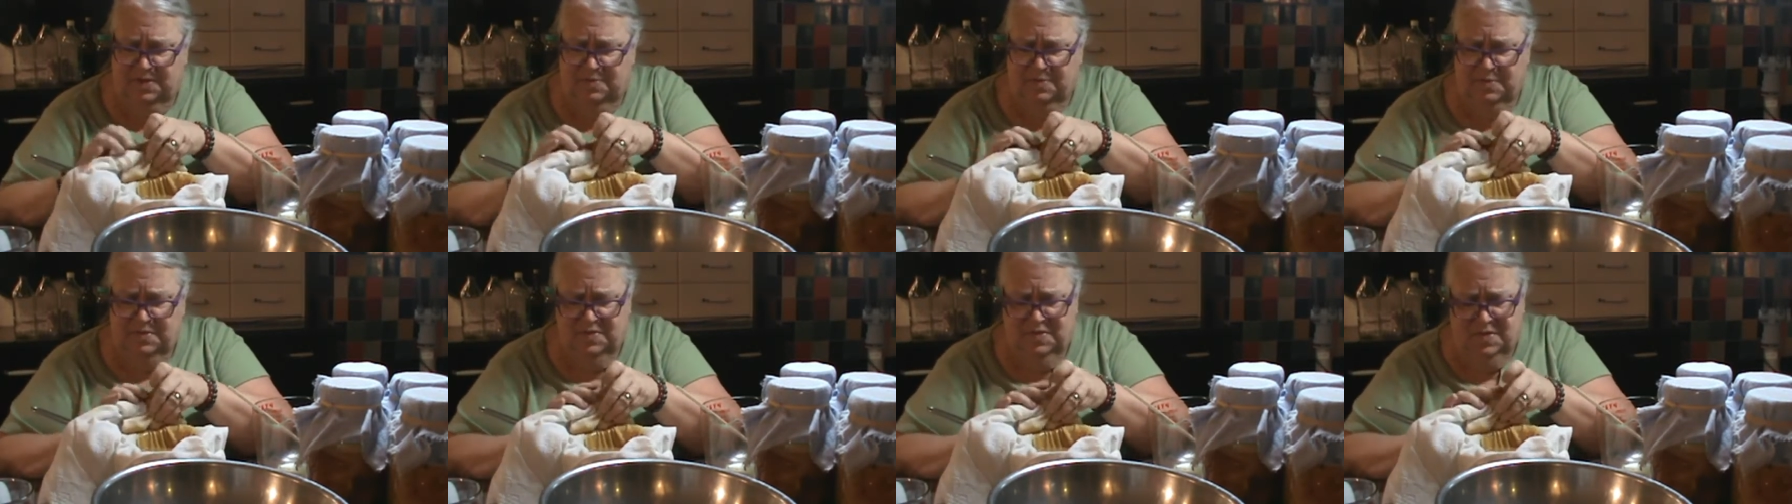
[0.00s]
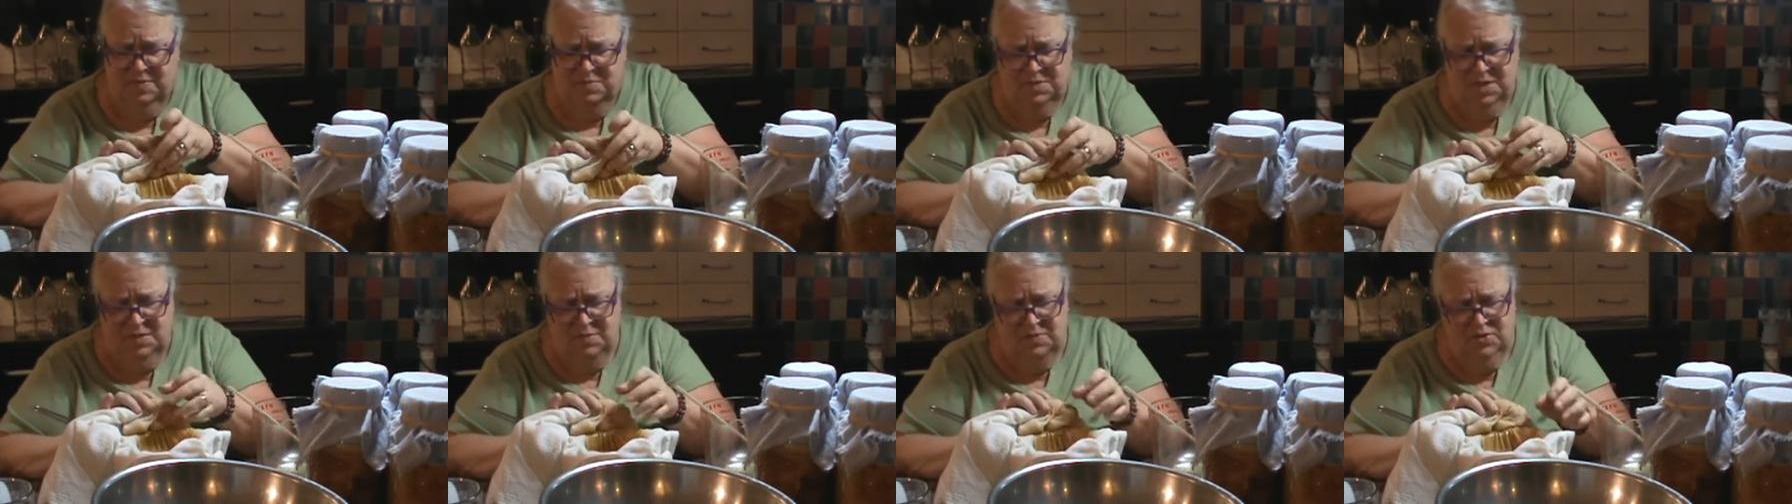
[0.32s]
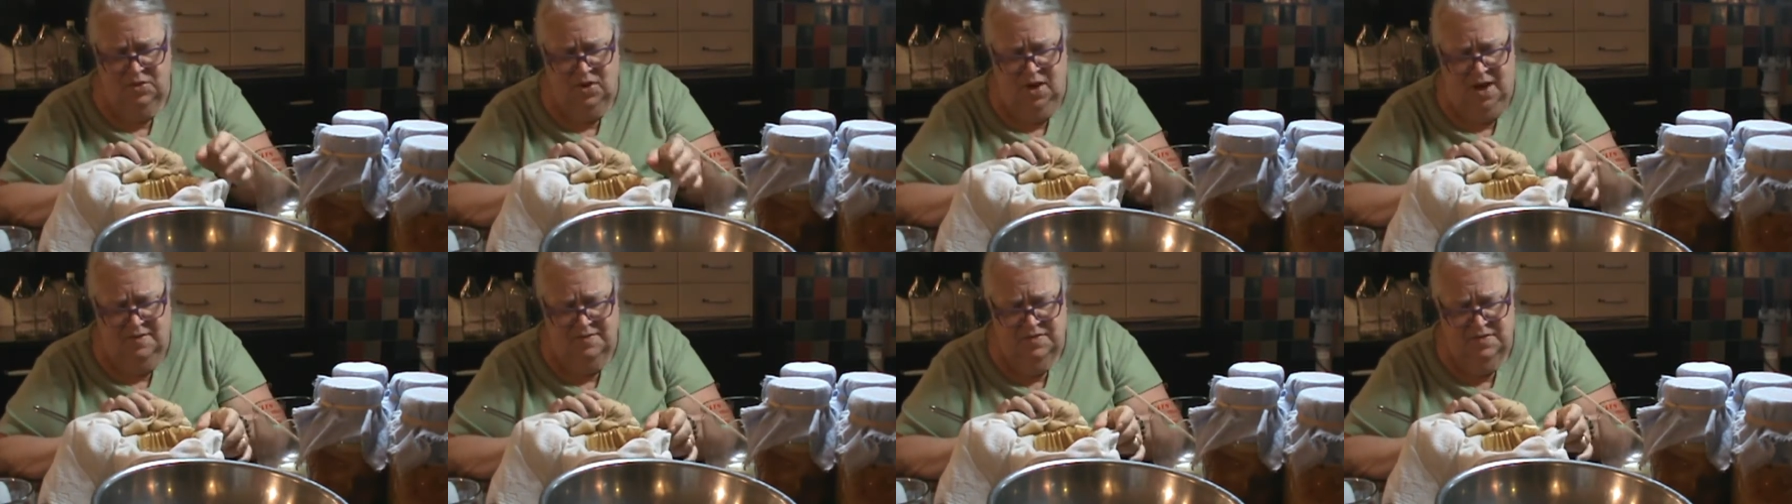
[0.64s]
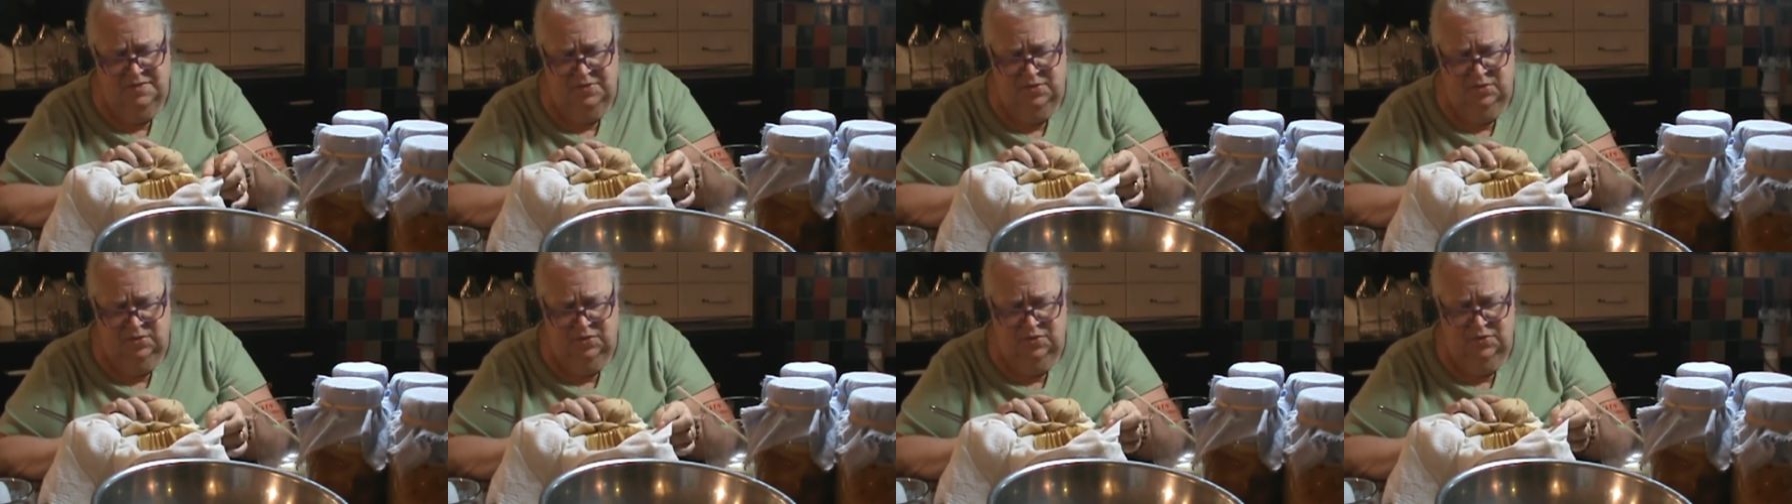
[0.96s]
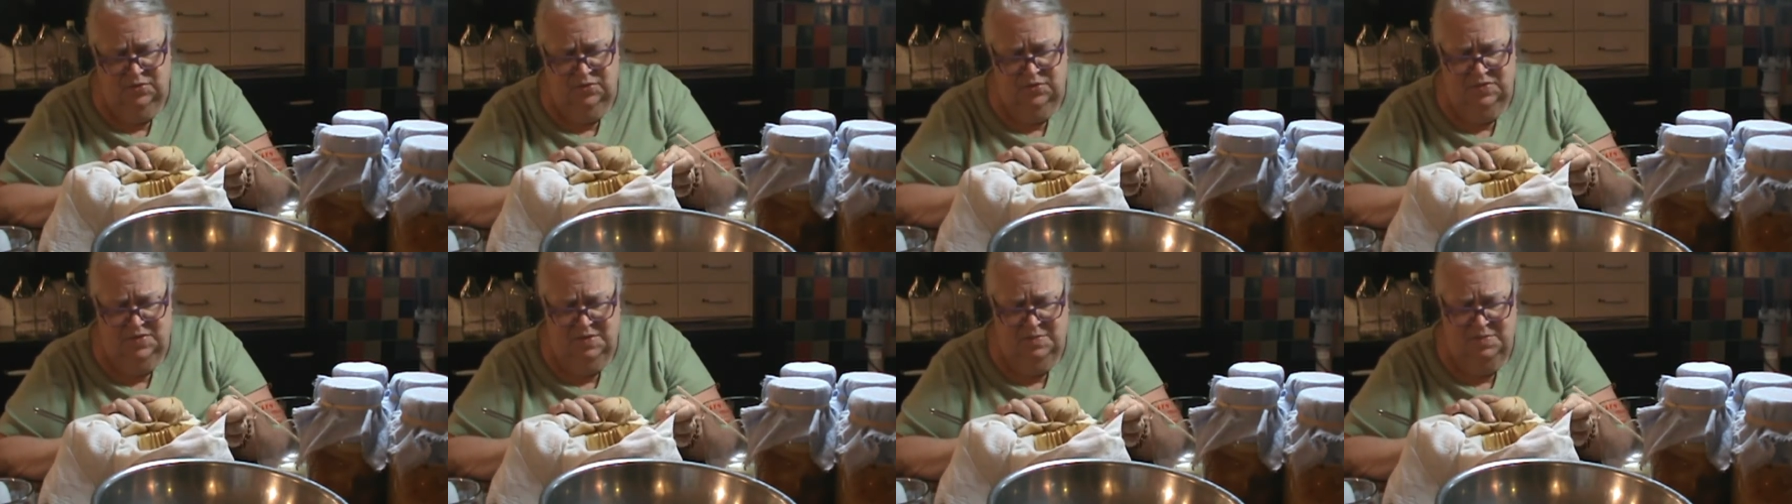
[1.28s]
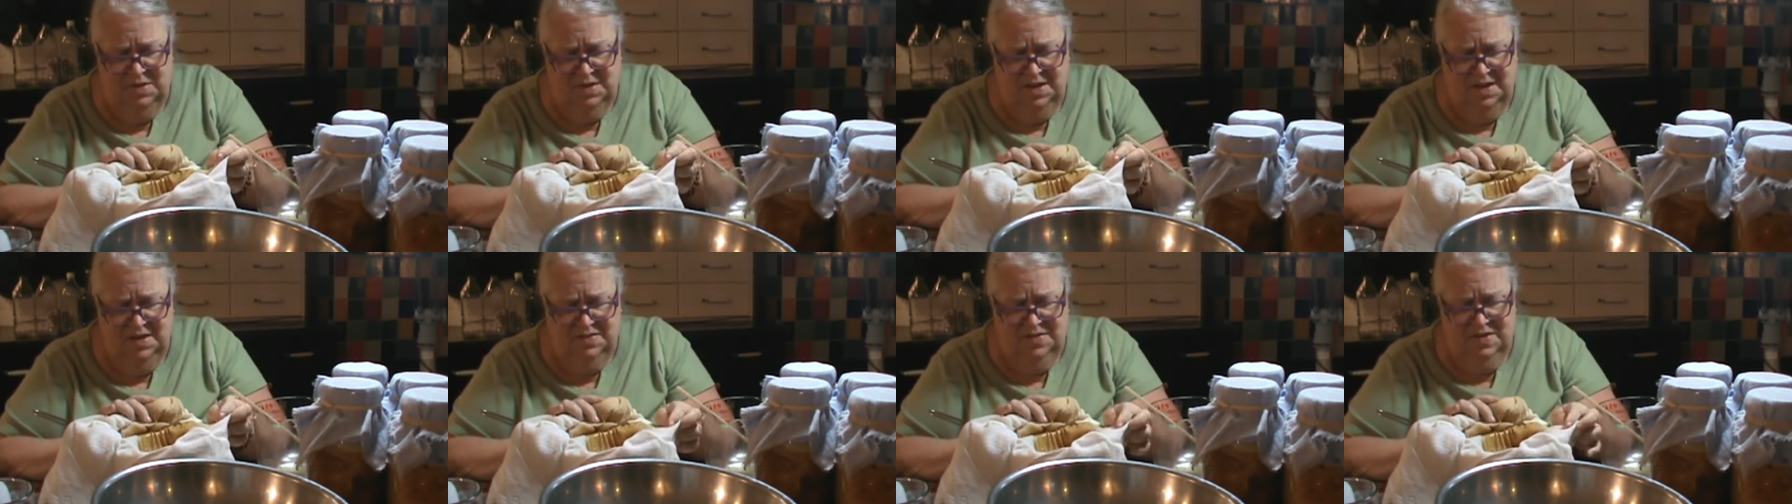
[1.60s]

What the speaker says: but sometimes coffee filters for something like